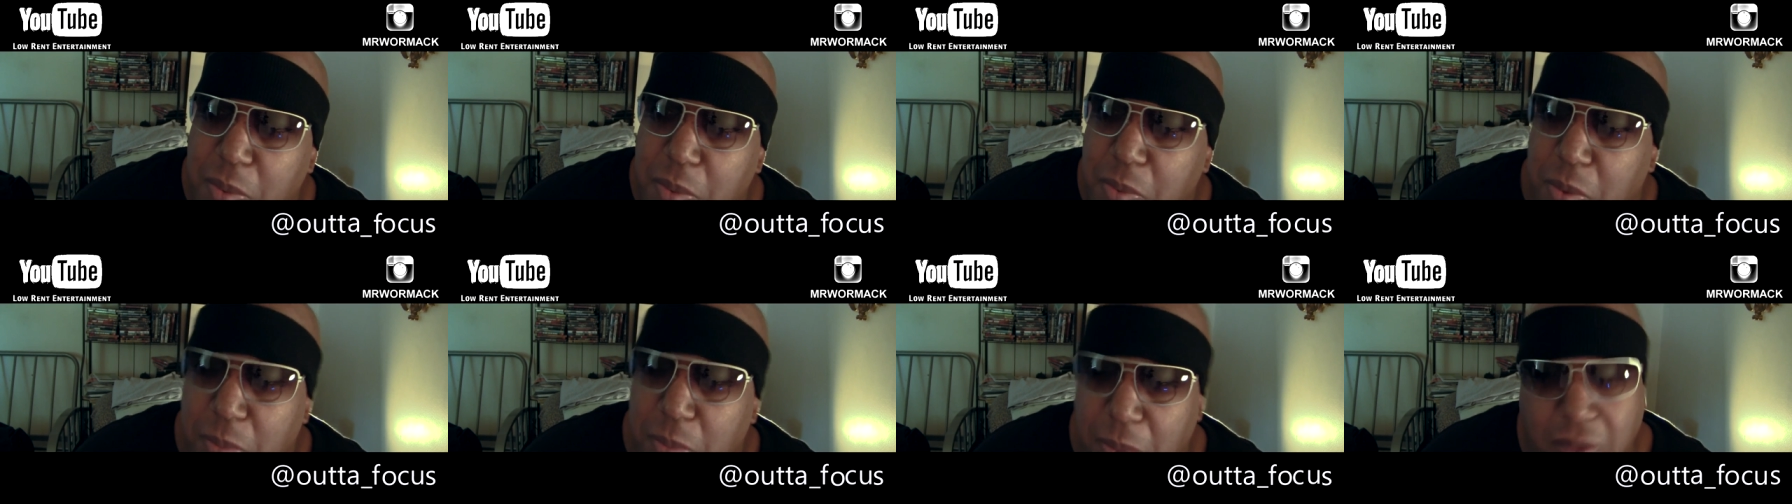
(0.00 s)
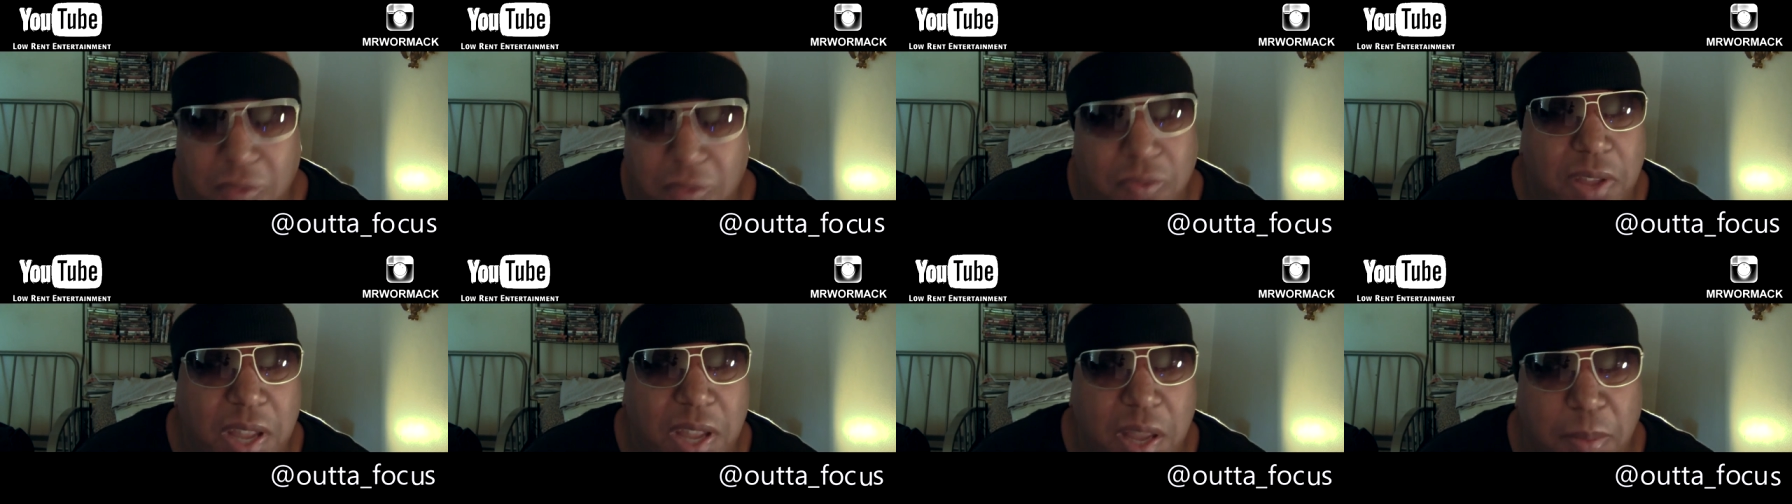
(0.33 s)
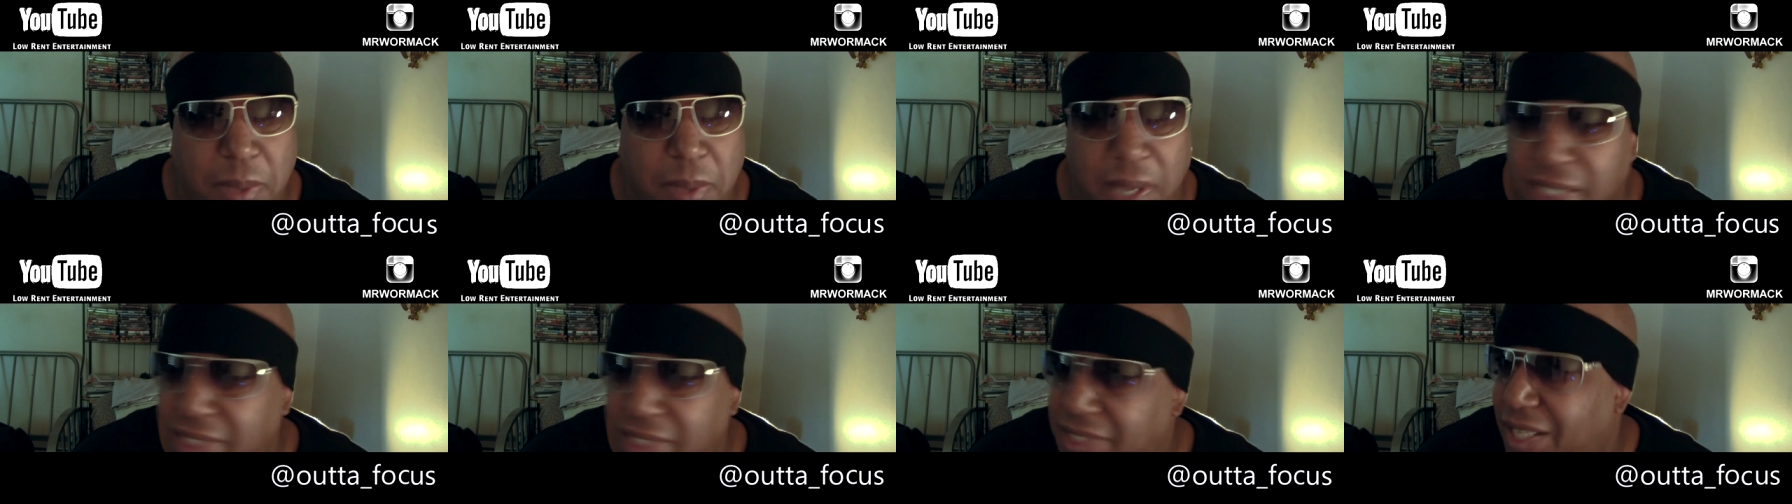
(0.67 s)
in my
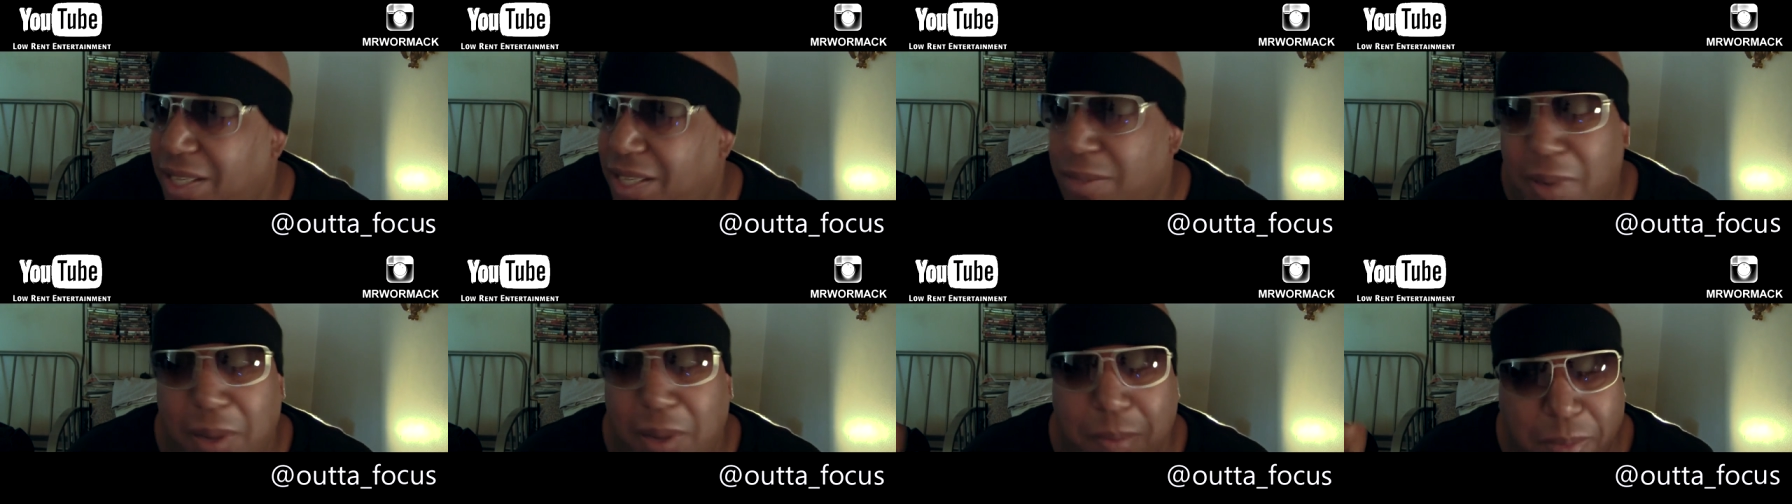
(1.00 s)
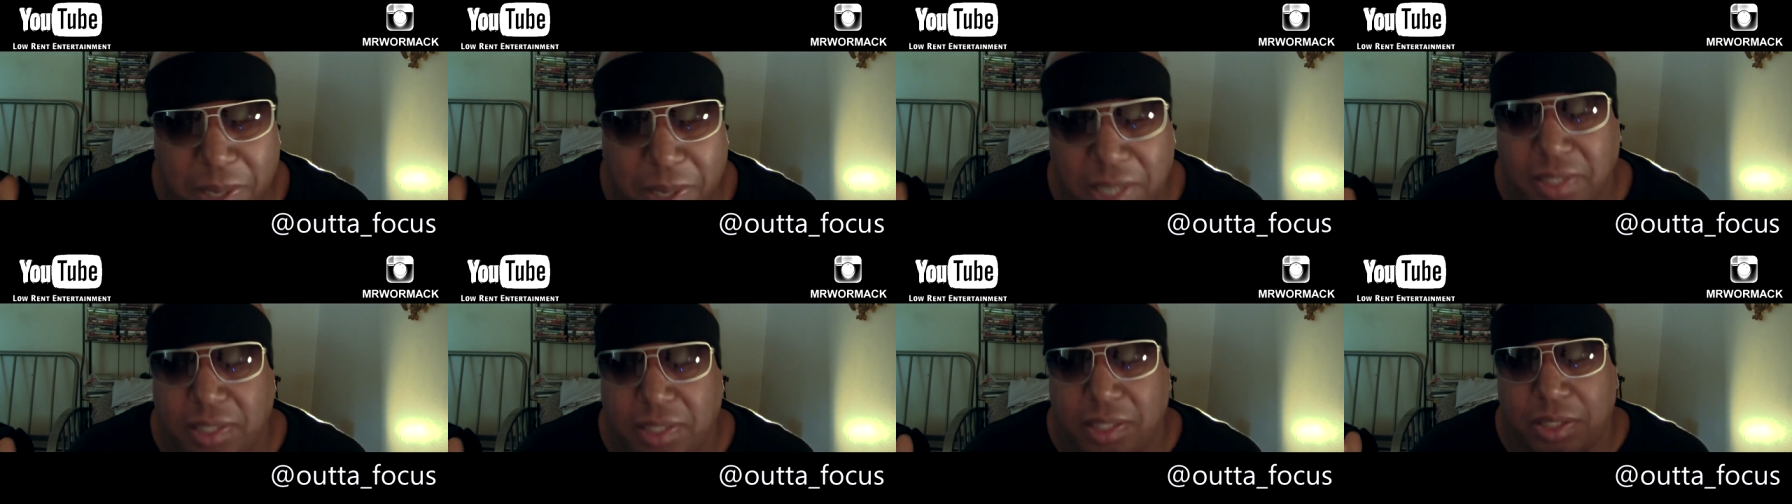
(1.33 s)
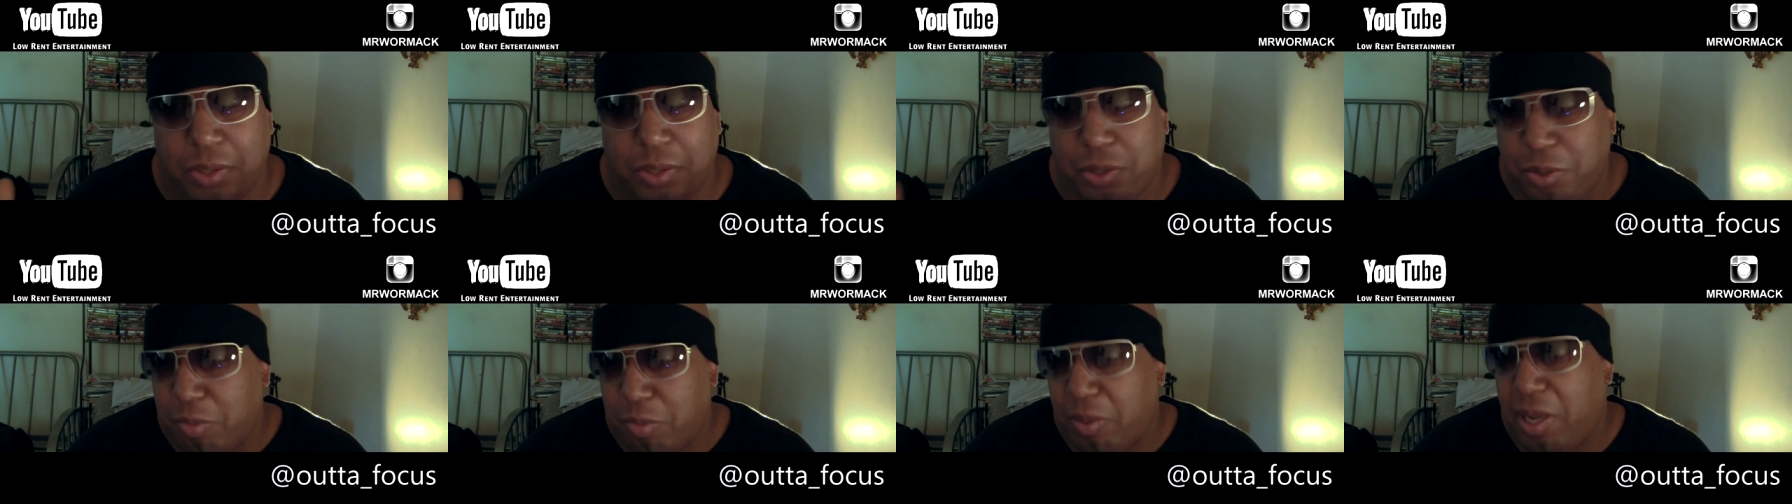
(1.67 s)
family. It's none of my business
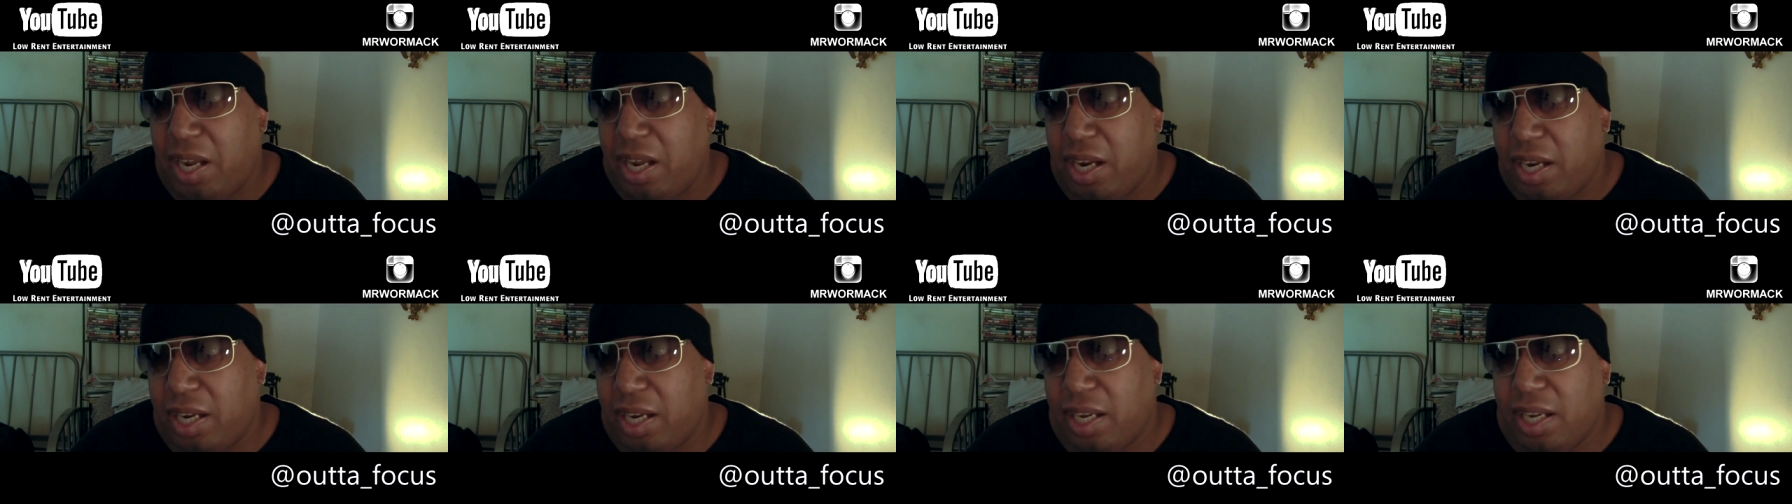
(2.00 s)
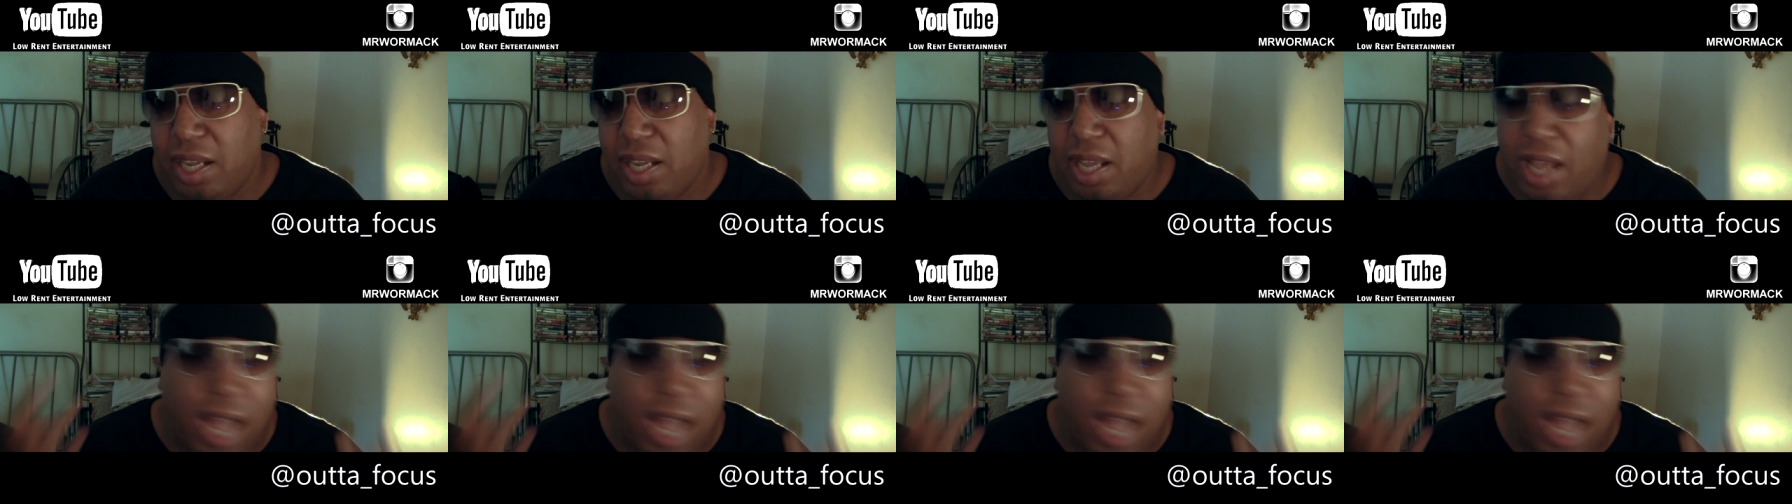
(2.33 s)
who you marry.